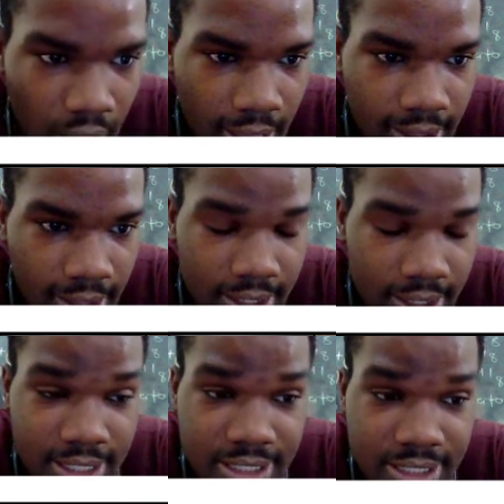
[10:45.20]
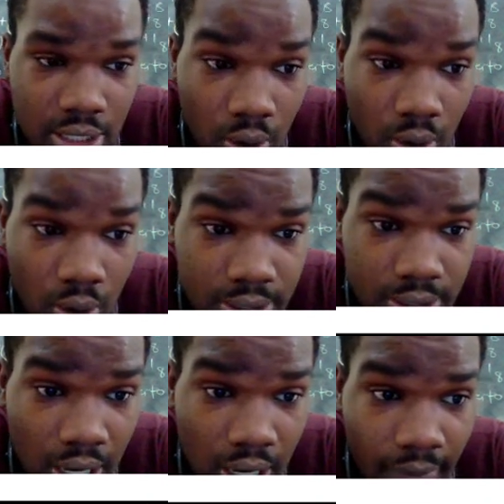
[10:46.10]
Is the locus
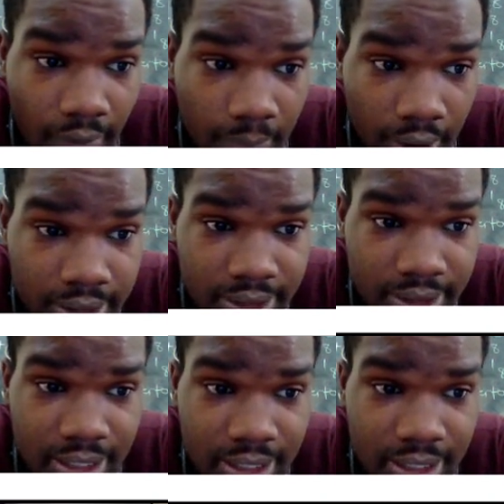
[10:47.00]
of a point the